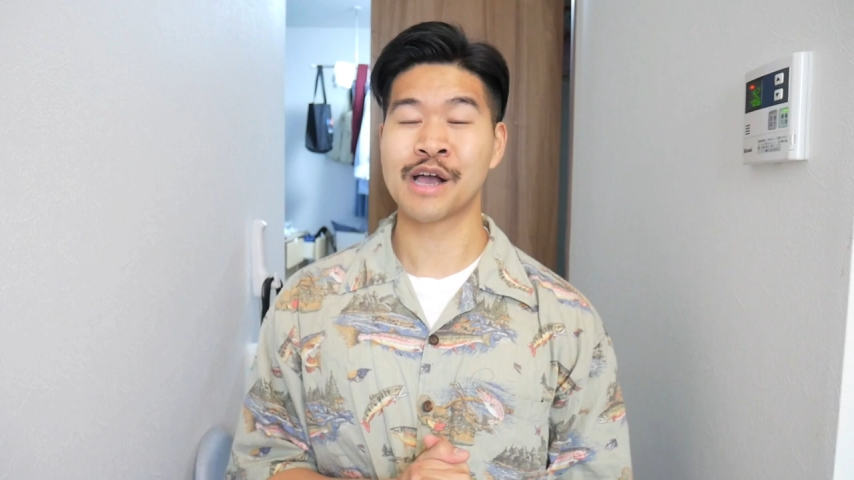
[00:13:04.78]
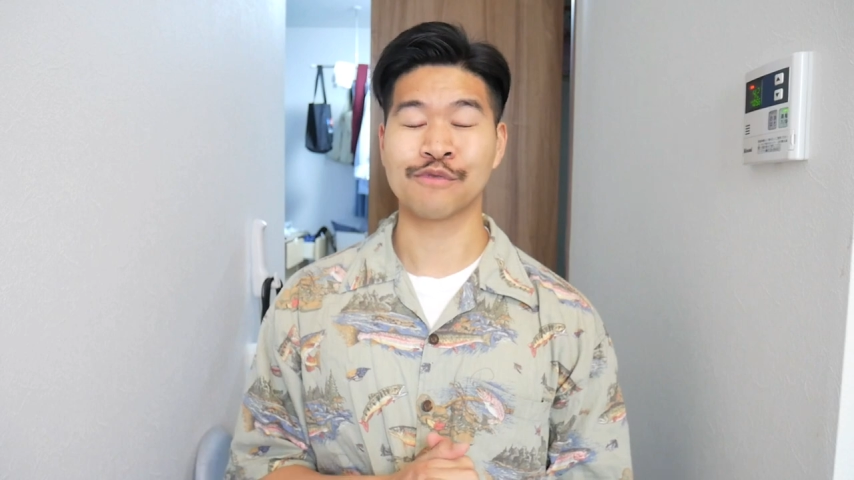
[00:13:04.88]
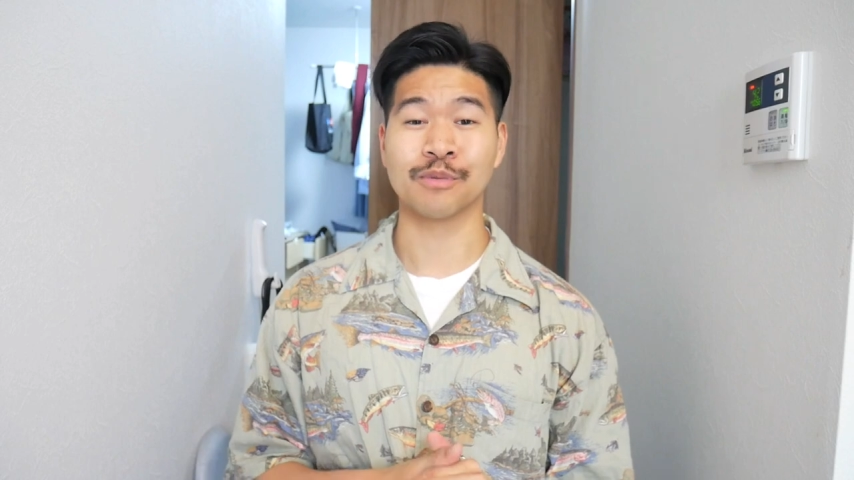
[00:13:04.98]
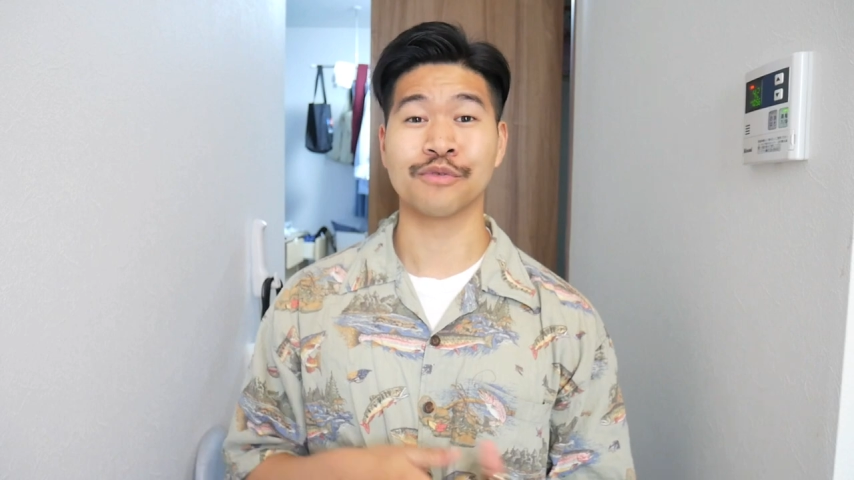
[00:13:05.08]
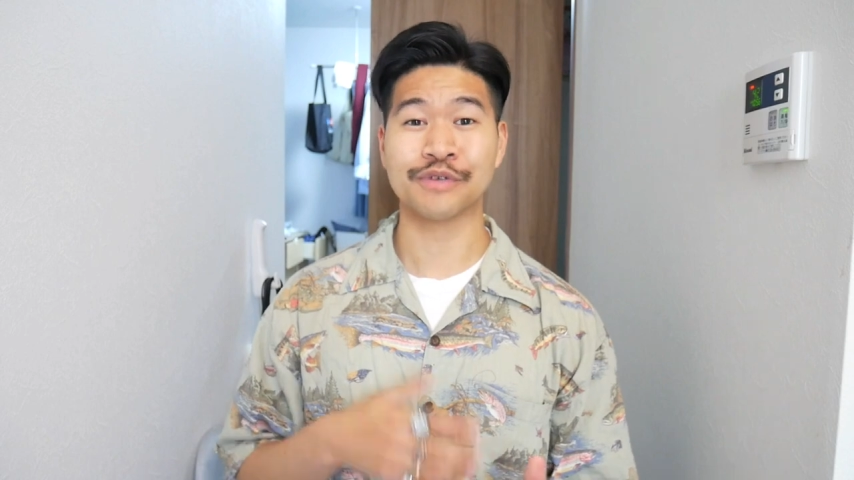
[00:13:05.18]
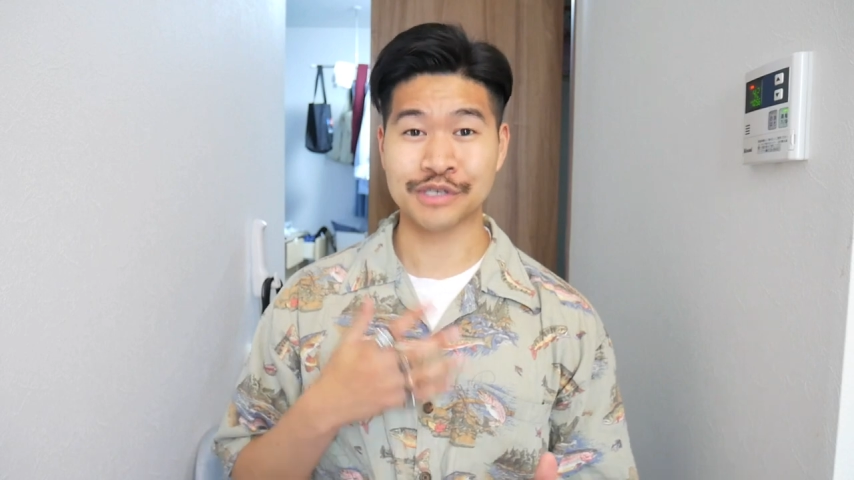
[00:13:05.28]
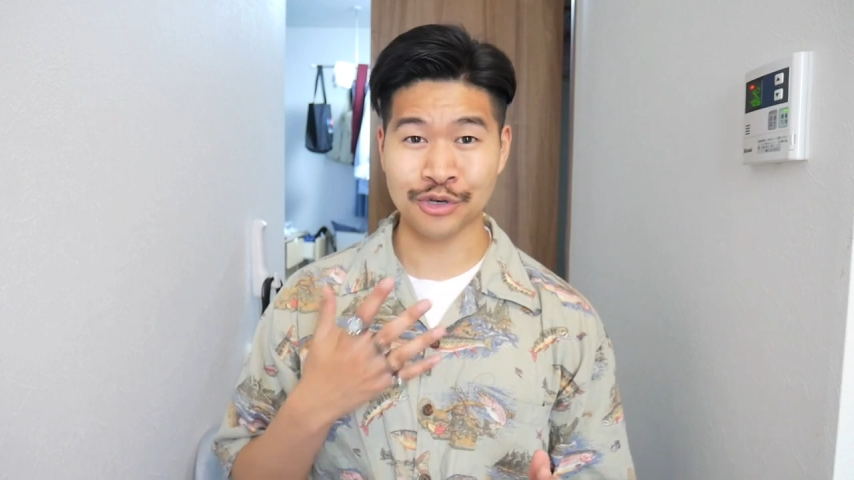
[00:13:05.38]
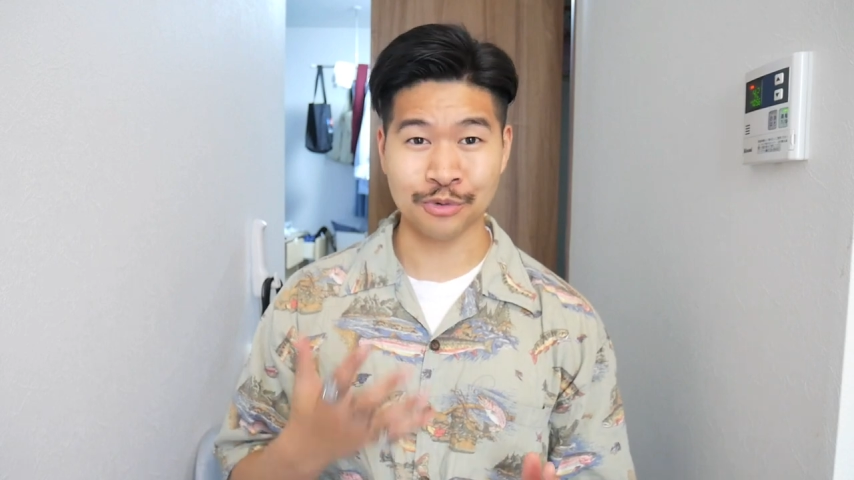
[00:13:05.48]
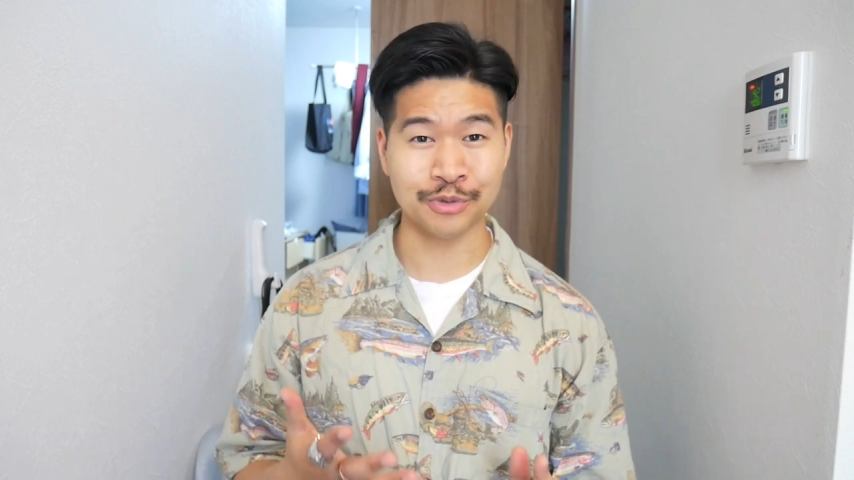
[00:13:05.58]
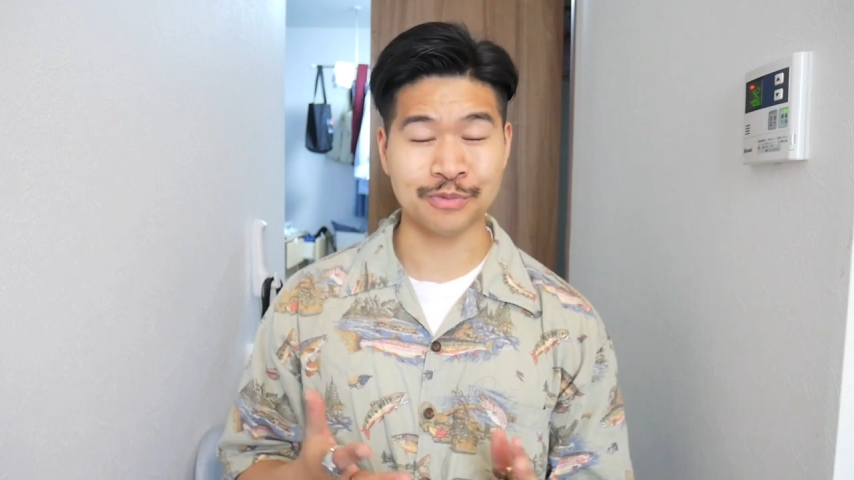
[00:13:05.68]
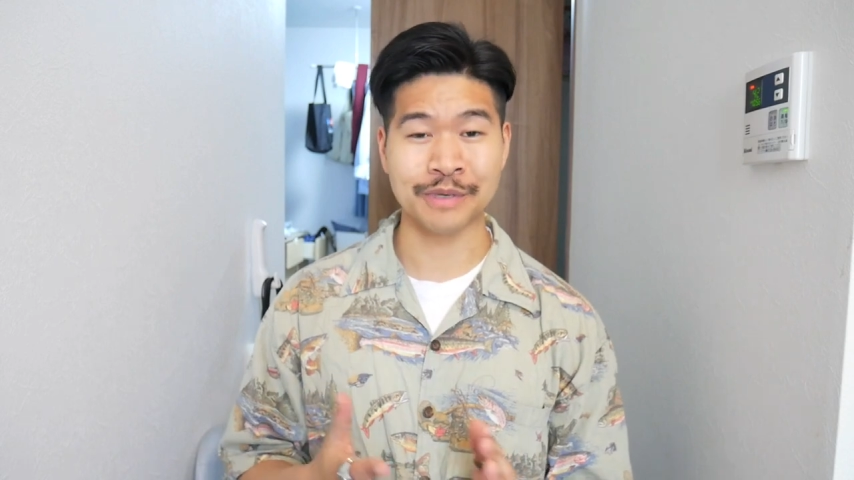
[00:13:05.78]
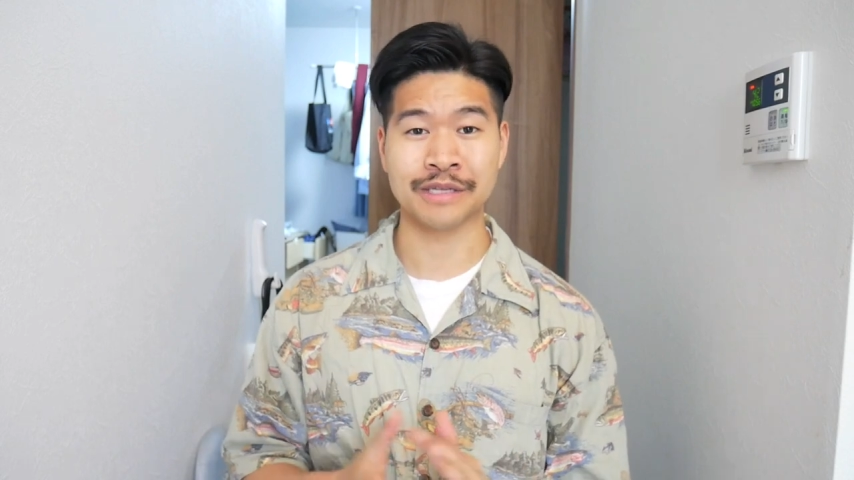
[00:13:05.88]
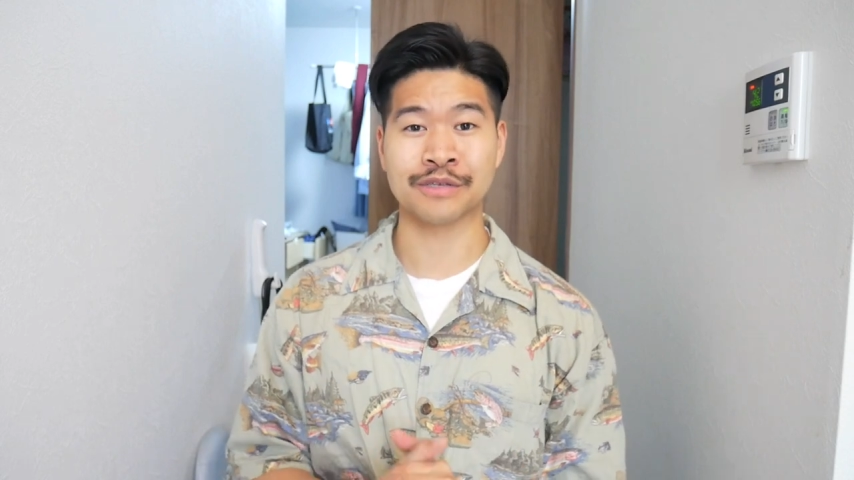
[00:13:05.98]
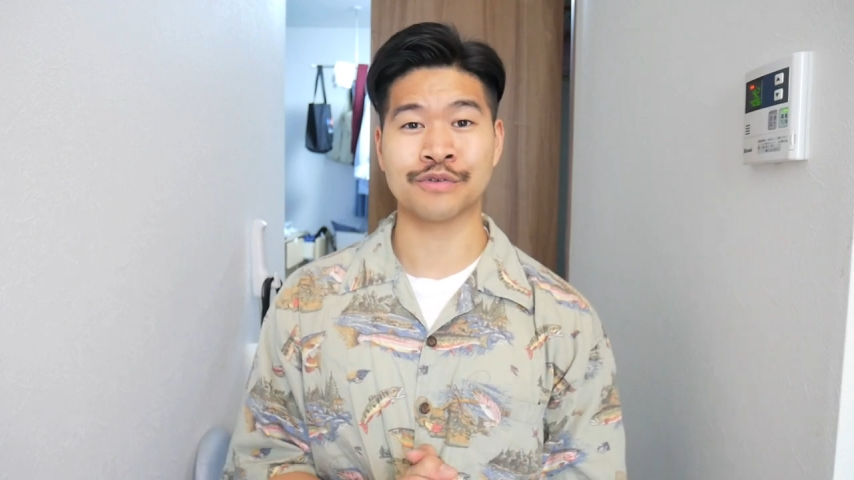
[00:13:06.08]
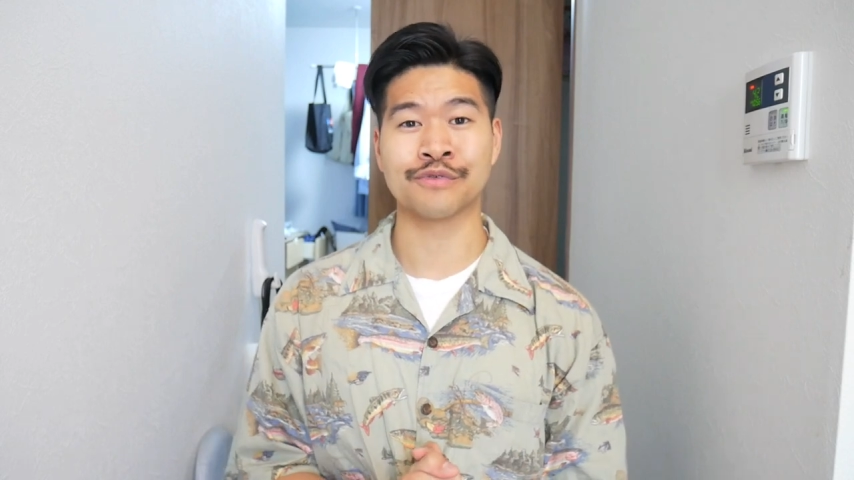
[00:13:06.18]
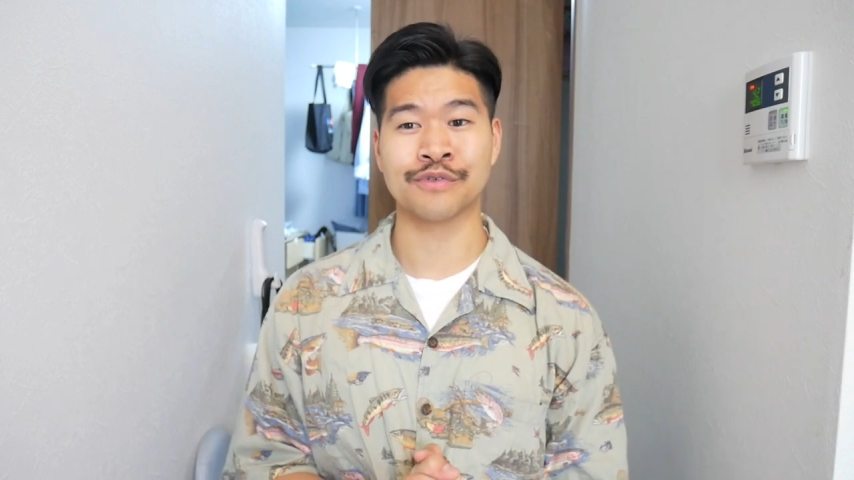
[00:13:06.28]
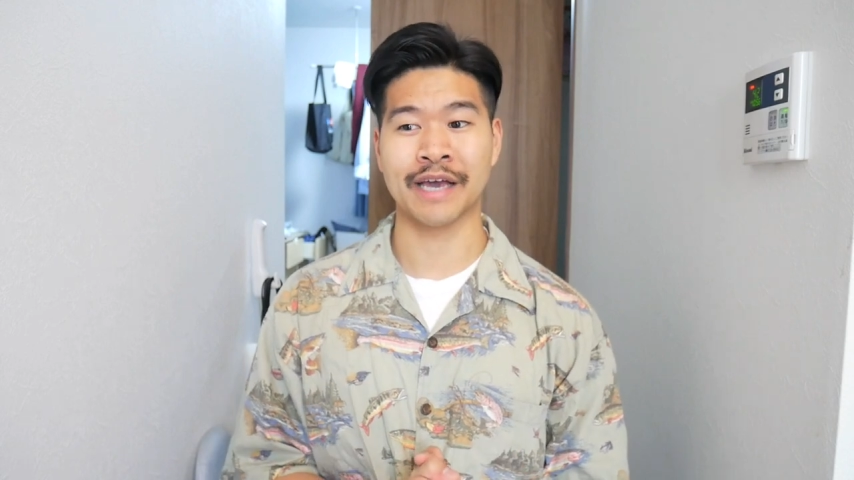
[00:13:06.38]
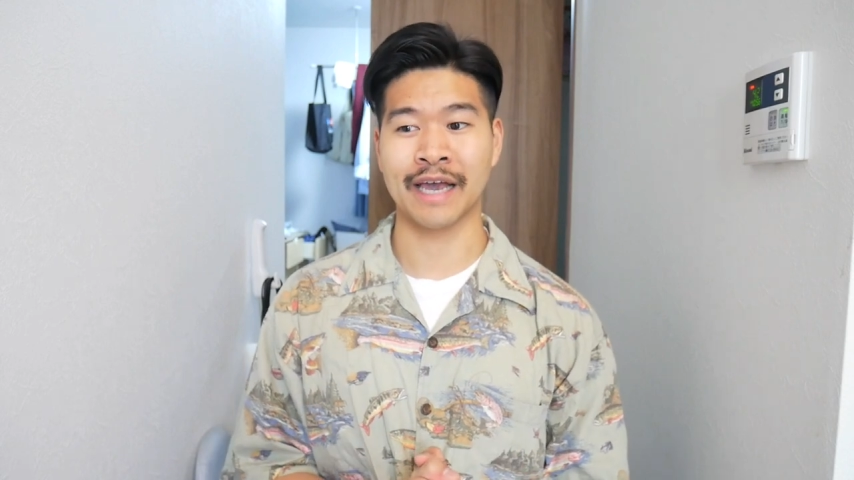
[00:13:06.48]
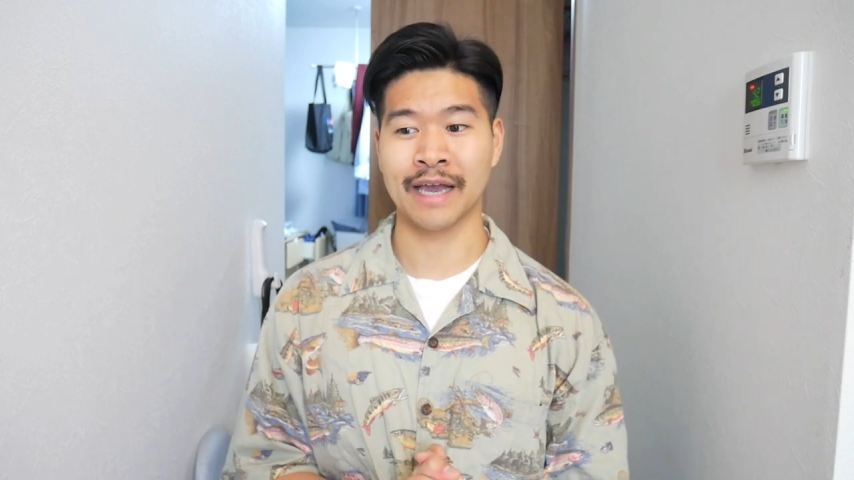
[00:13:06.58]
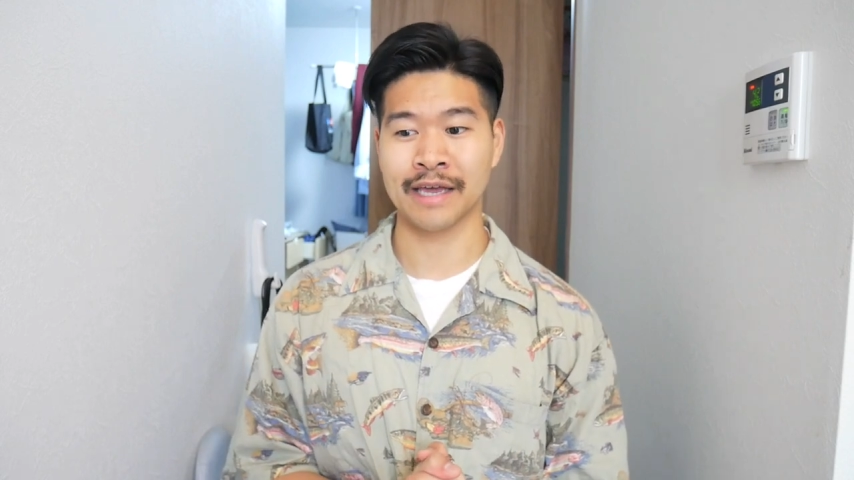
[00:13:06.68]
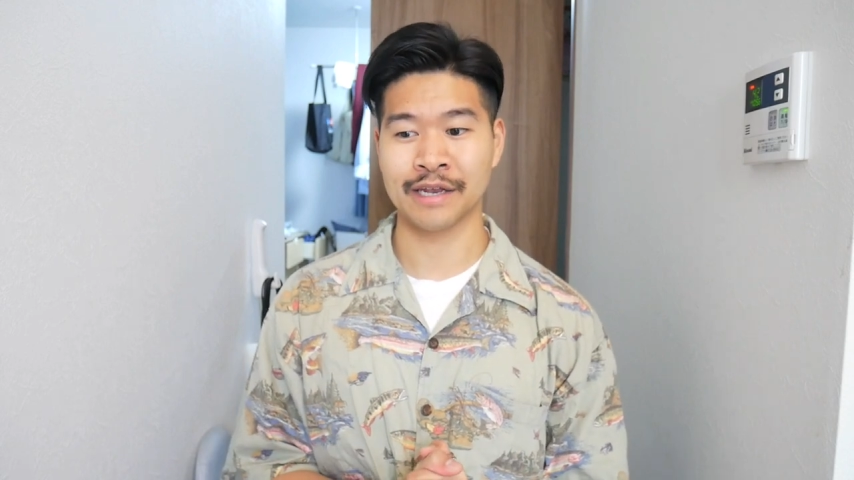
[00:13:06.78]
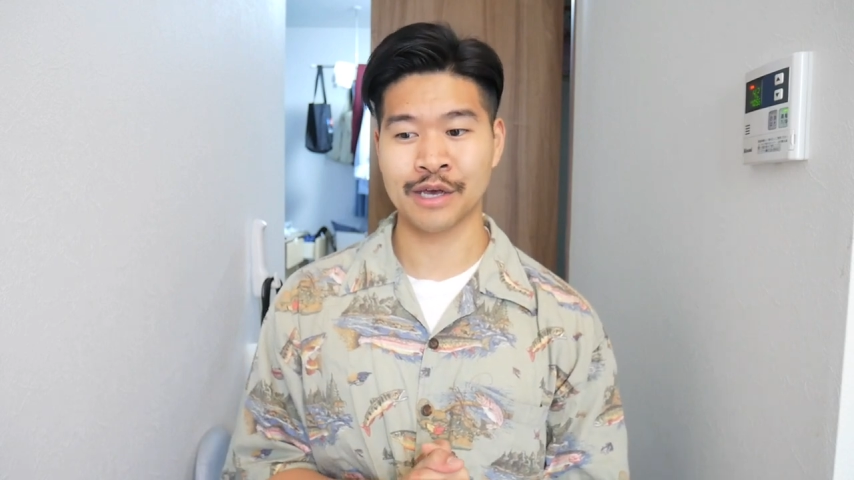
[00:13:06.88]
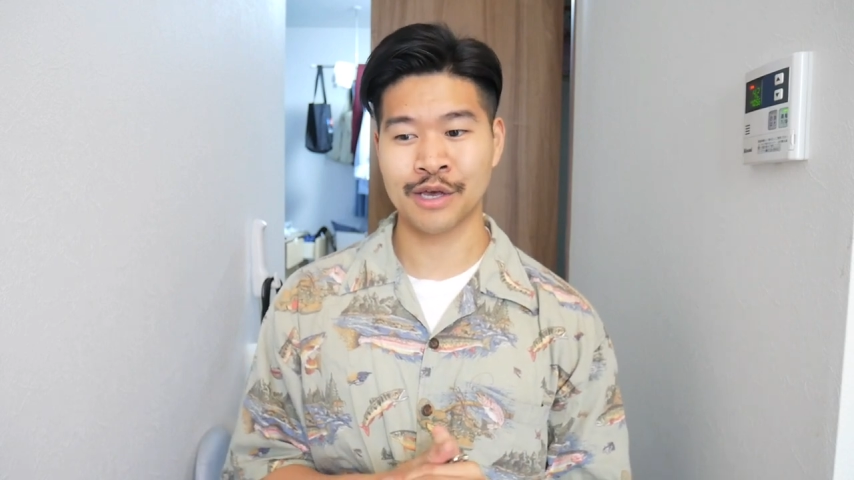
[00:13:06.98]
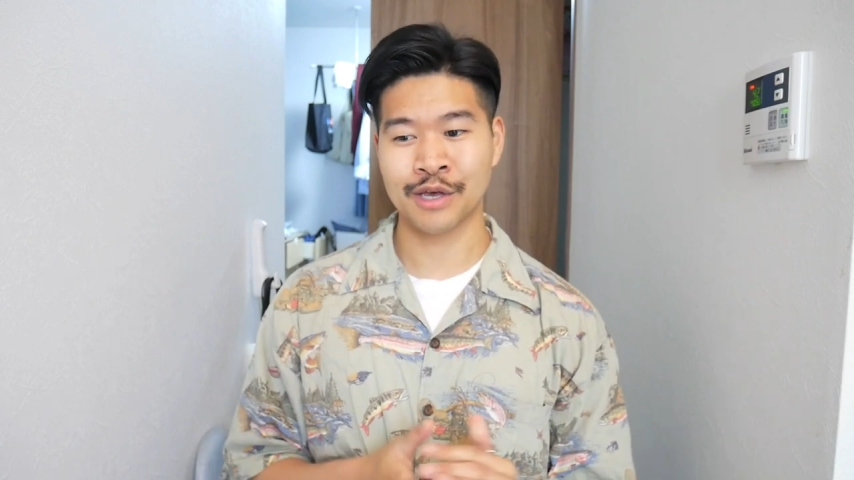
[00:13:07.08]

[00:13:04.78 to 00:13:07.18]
from a physical perspective and